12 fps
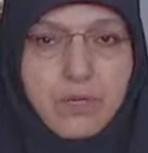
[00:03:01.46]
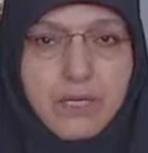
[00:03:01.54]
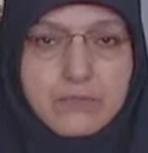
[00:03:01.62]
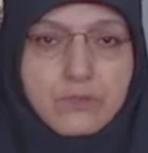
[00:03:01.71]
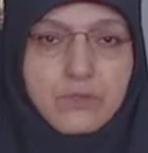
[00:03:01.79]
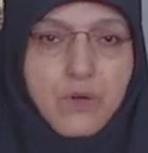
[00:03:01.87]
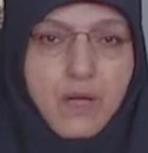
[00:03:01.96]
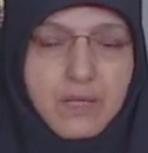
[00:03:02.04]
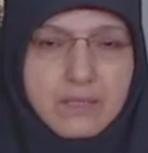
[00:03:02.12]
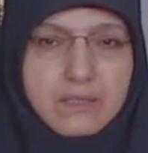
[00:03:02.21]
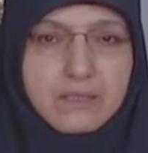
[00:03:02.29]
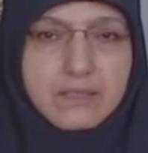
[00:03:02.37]
had to
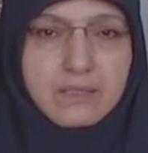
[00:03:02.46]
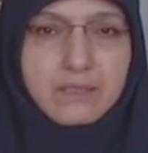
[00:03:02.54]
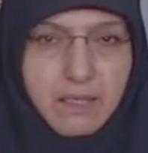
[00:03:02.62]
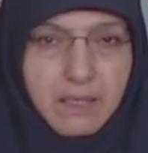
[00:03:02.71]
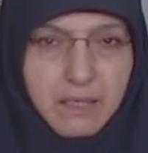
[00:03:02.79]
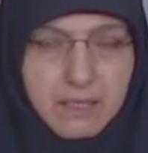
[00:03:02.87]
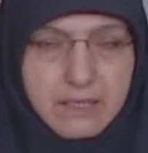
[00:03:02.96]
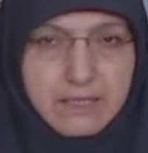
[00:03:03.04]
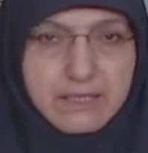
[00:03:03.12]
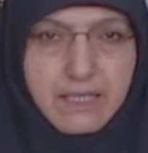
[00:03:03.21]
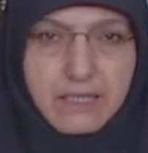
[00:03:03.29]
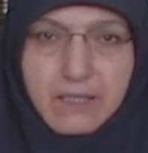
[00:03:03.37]
ask,
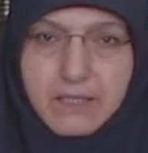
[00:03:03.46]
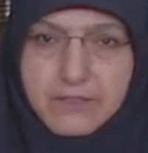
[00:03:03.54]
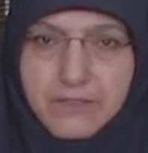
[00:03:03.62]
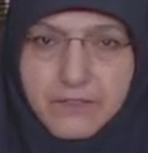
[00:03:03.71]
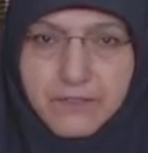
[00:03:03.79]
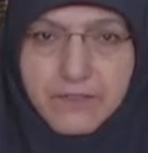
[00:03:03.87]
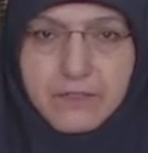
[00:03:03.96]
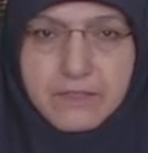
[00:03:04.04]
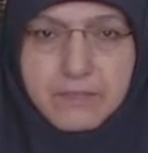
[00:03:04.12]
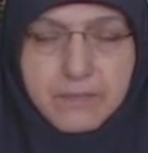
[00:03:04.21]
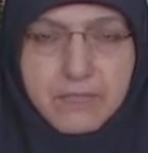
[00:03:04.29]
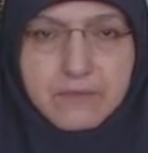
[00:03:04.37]
is there a
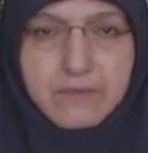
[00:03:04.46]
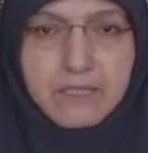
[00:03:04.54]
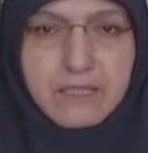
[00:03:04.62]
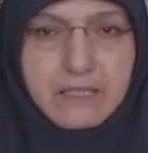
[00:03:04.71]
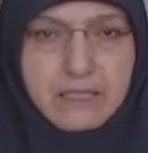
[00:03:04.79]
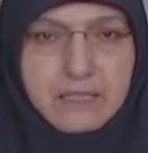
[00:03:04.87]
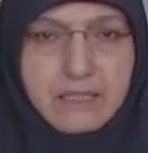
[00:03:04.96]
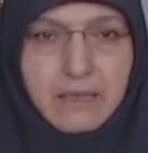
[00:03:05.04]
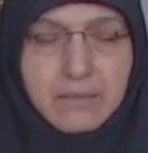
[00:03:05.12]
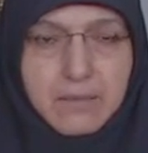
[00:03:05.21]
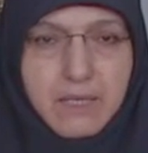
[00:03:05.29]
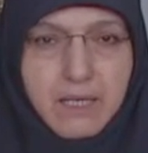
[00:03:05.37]
difference between
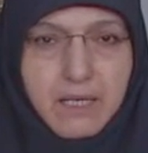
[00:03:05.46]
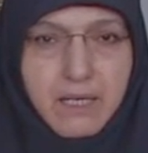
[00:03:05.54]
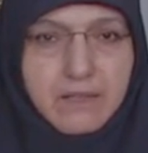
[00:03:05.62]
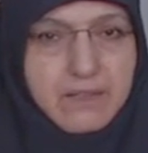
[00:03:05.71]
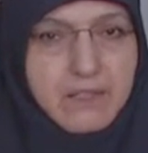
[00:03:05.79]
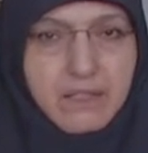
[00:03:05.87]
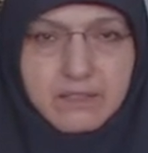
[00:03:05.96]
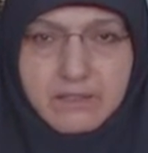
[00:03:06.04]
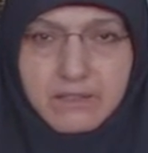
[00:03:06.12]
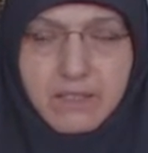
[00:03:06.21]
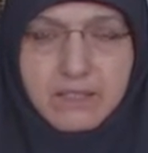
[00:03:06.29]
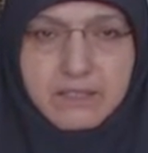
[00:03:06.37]
Islam and the other
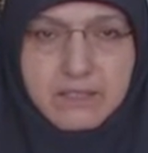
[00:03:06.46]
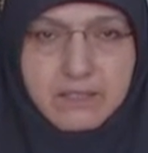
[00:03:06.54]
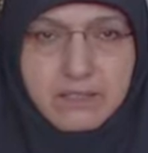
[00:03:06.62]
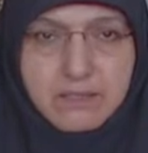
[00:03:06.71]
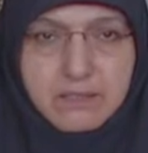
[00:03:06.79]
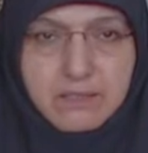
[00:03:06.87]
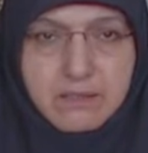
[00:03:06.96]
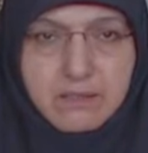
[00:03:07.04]
religions?